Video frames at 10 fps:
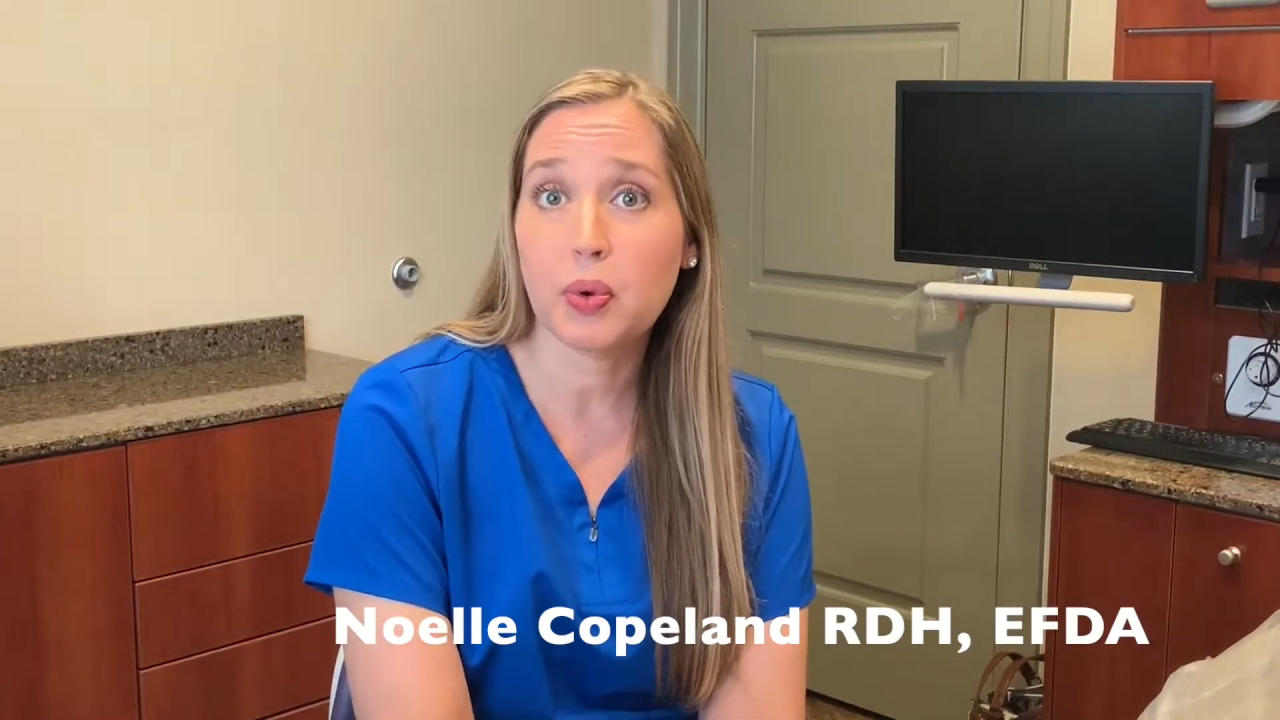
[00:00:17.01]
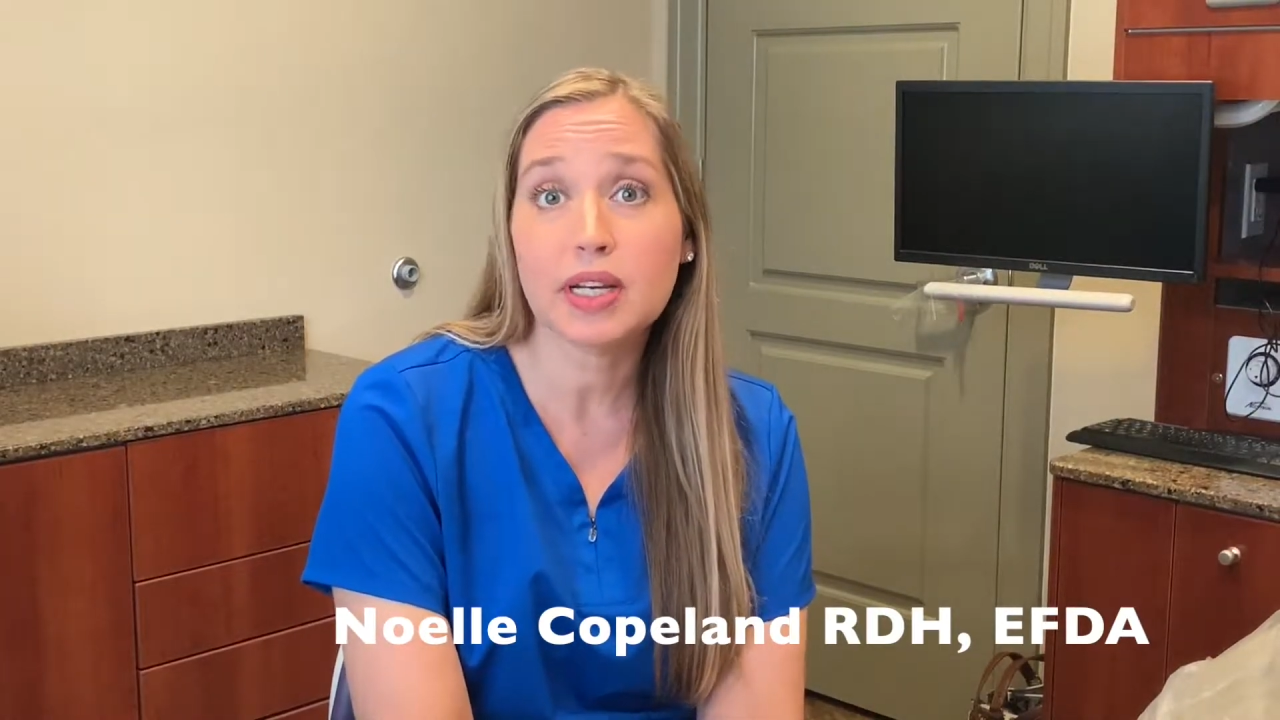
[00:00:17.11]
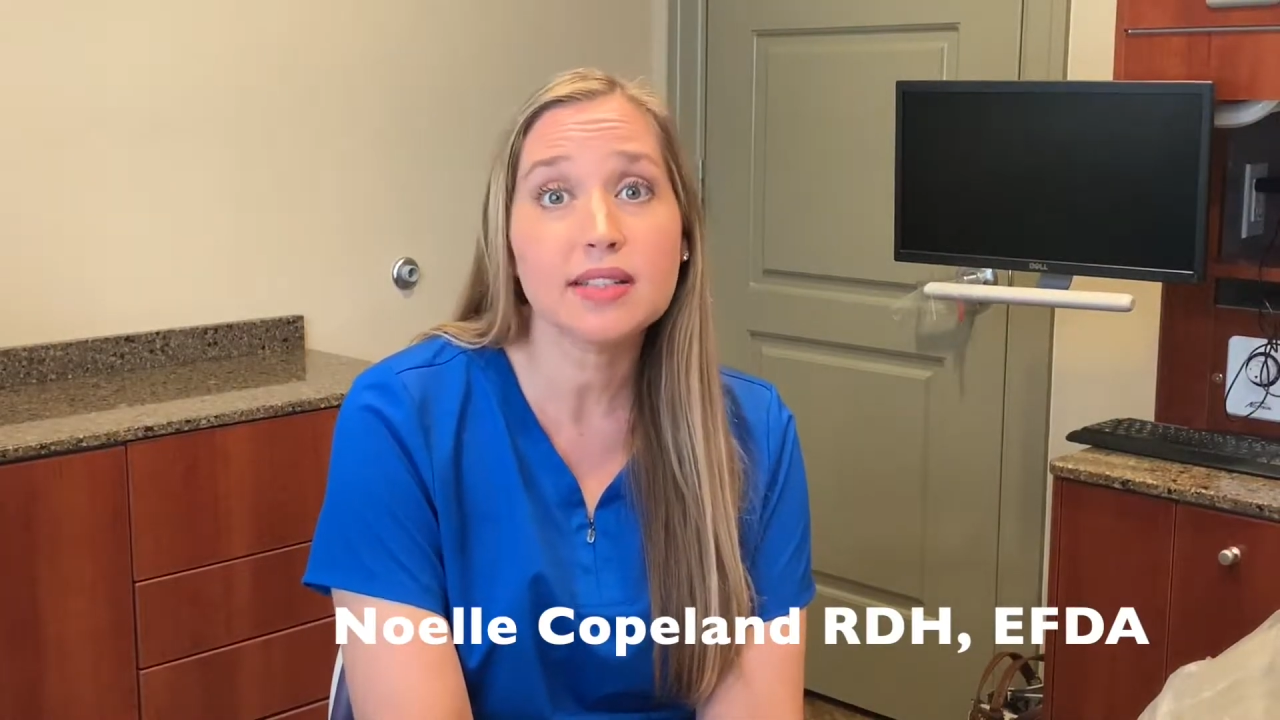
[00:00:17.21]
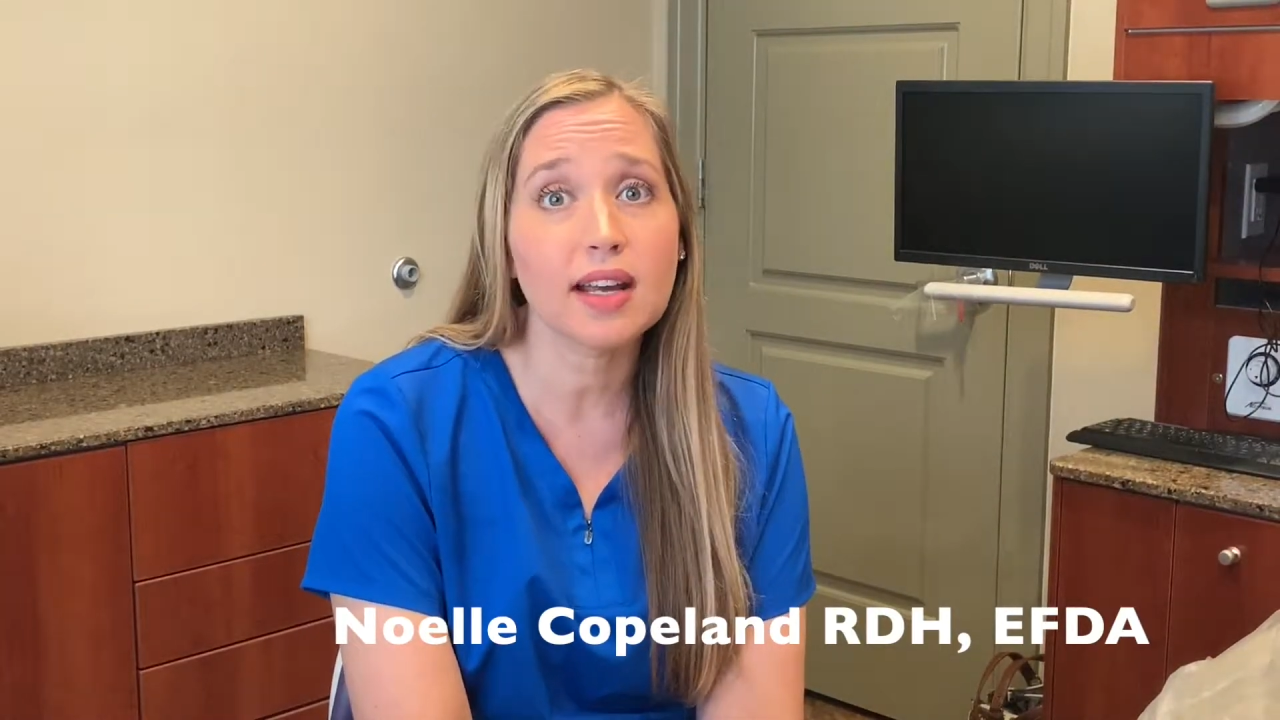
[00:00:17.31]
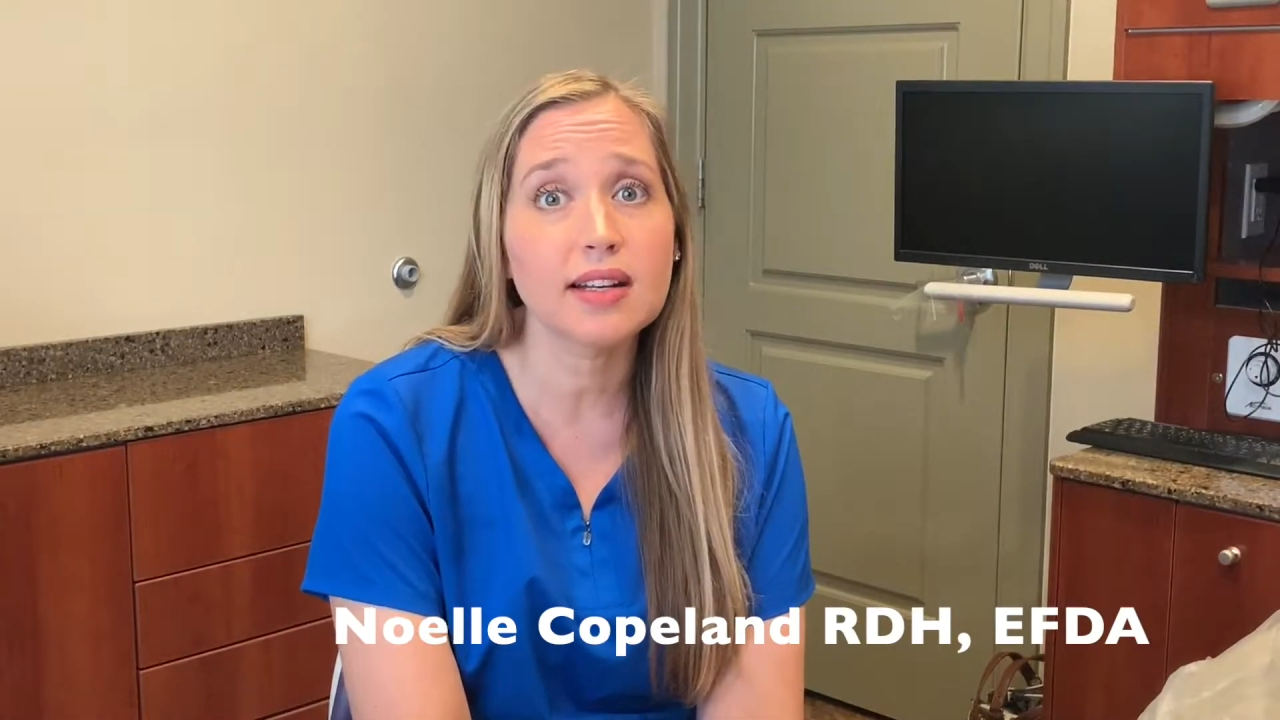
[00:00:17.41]
we
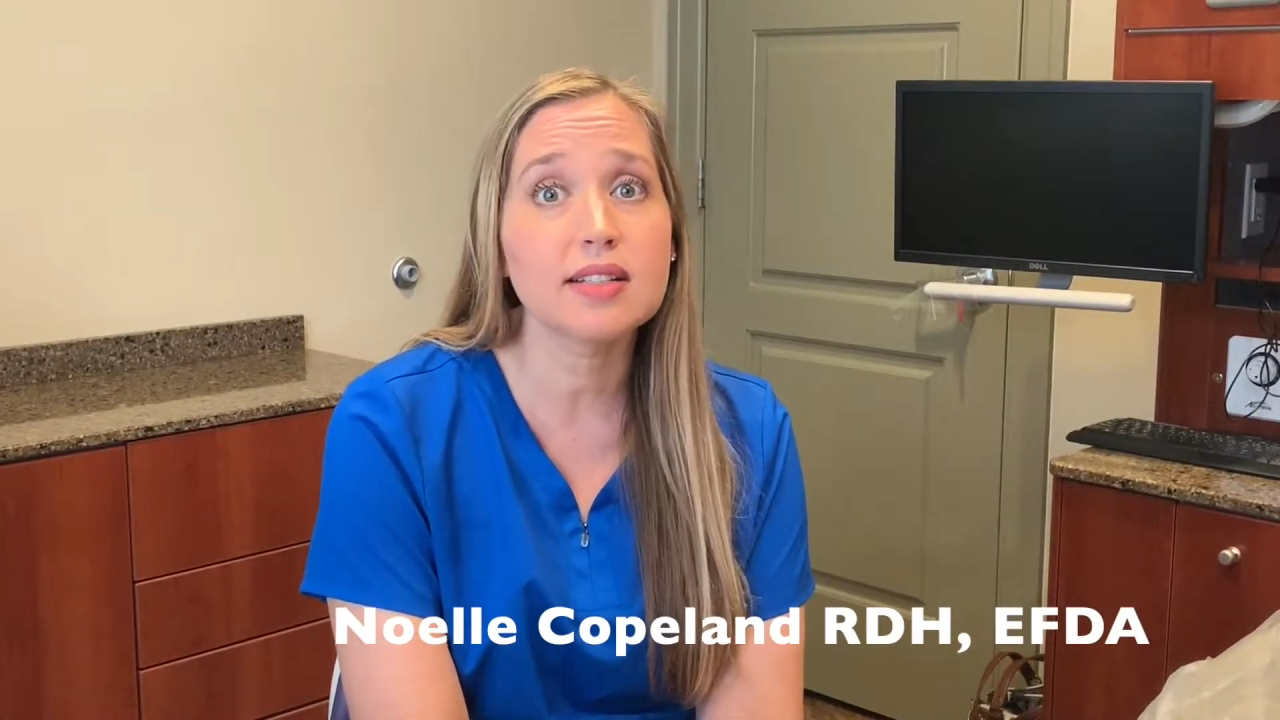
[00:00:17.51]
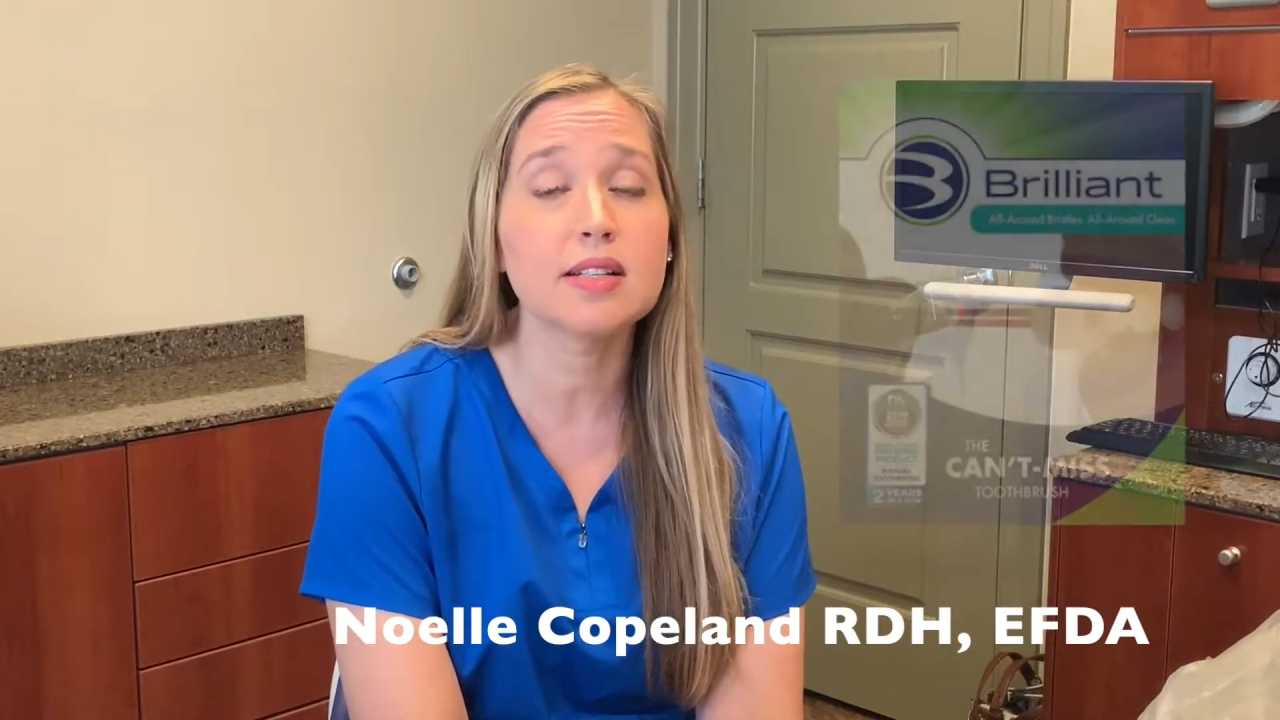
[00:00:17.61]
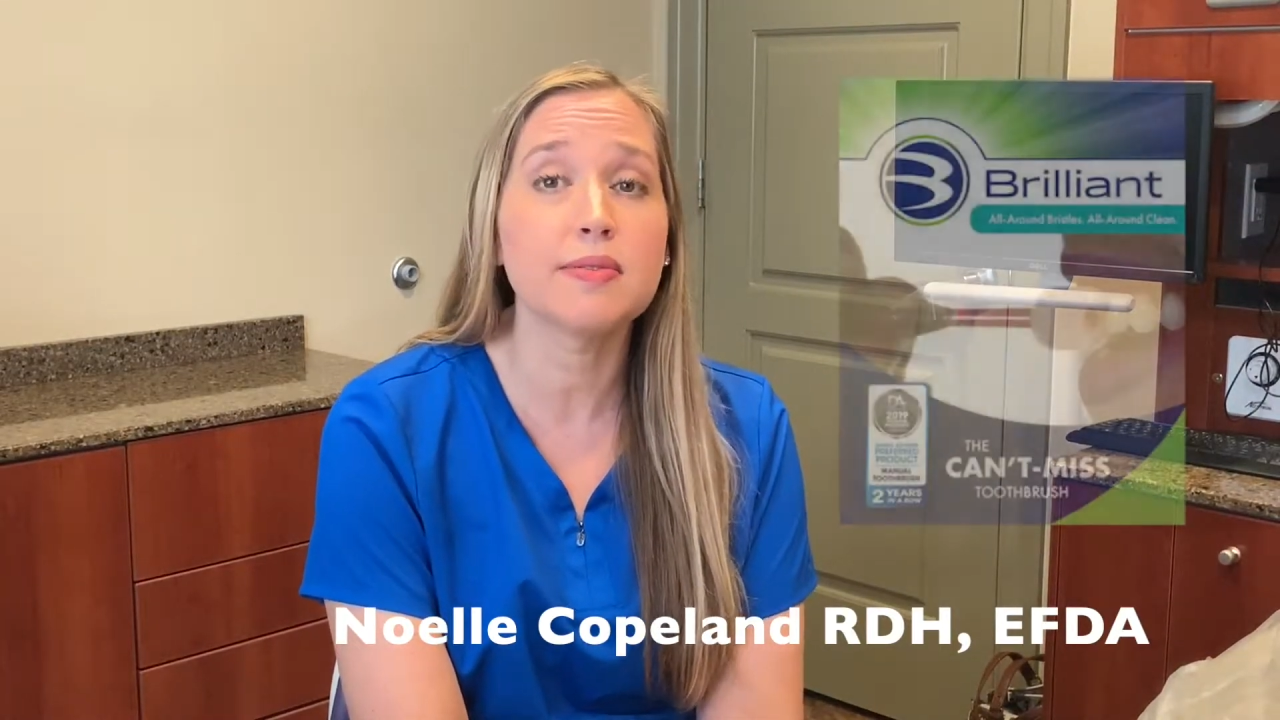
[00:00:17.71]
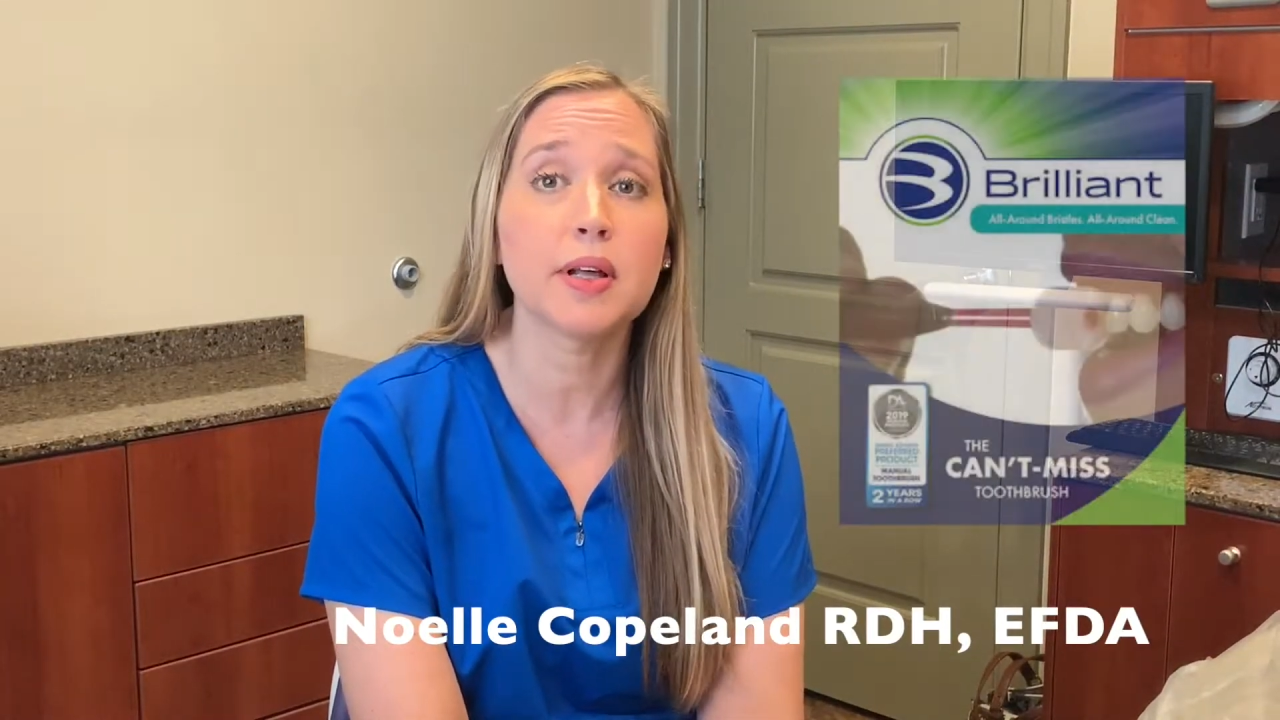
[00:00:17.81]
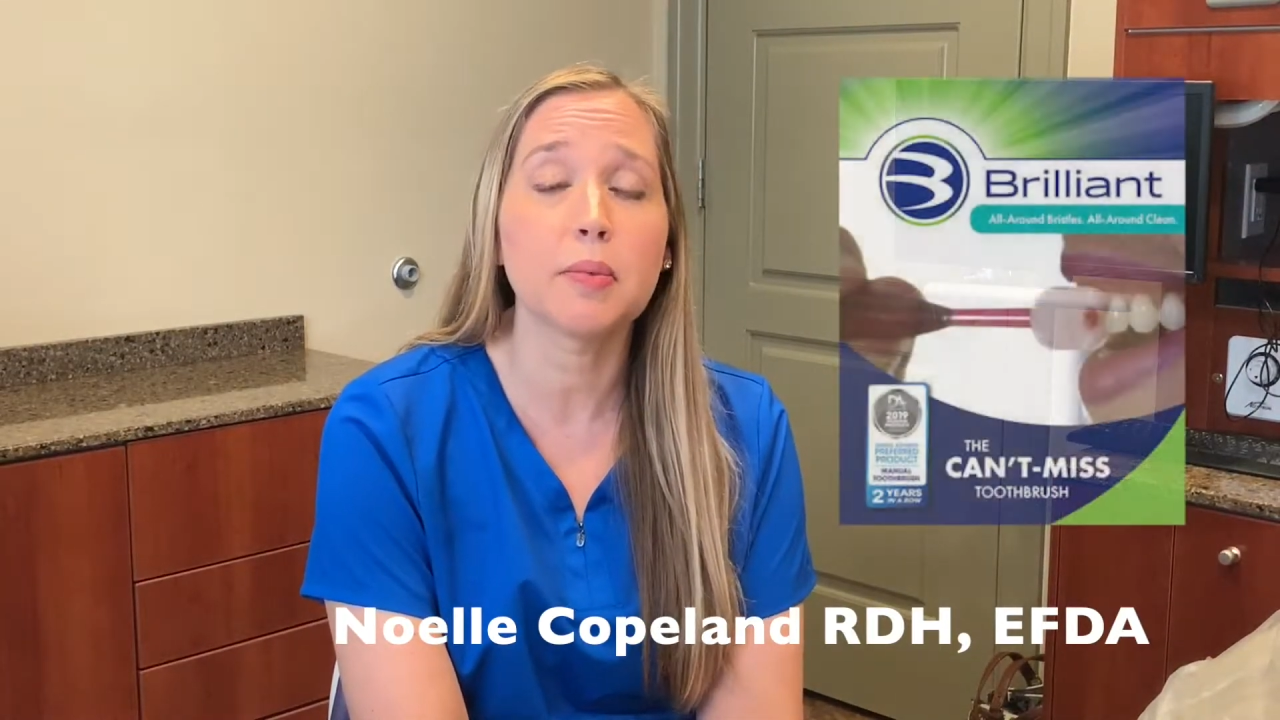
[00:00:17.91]
decided to
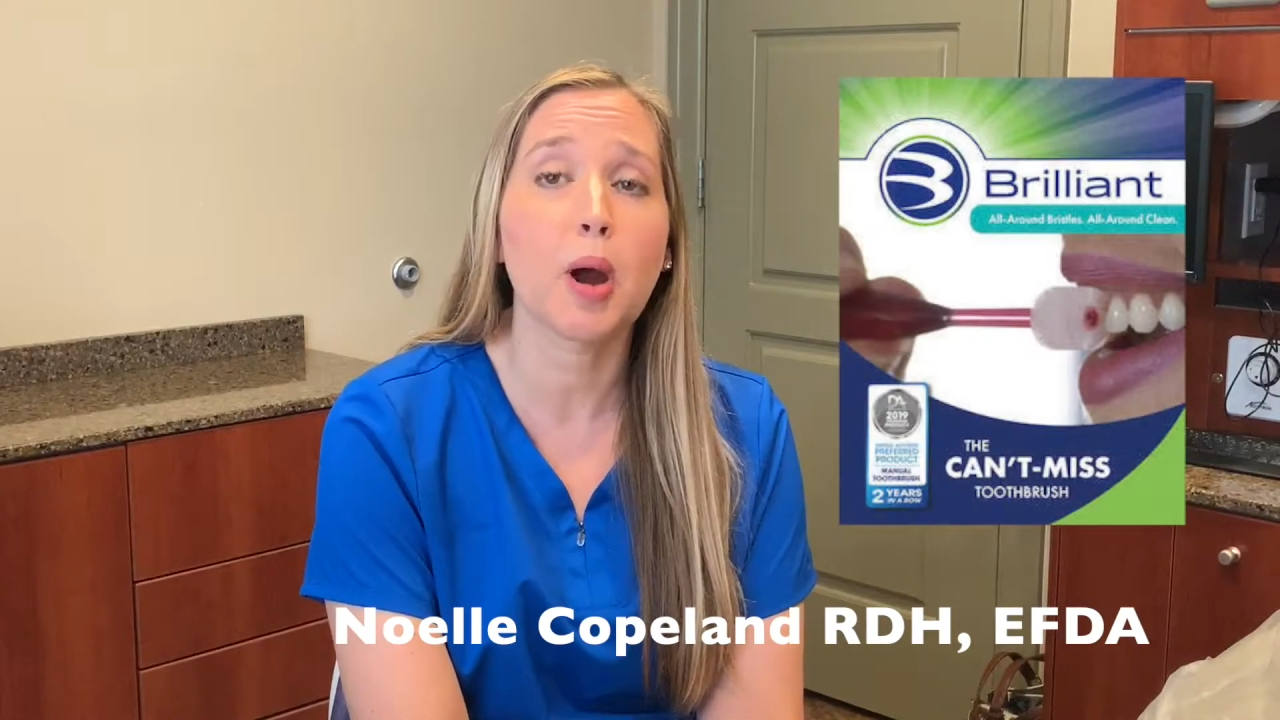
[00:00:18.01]
develop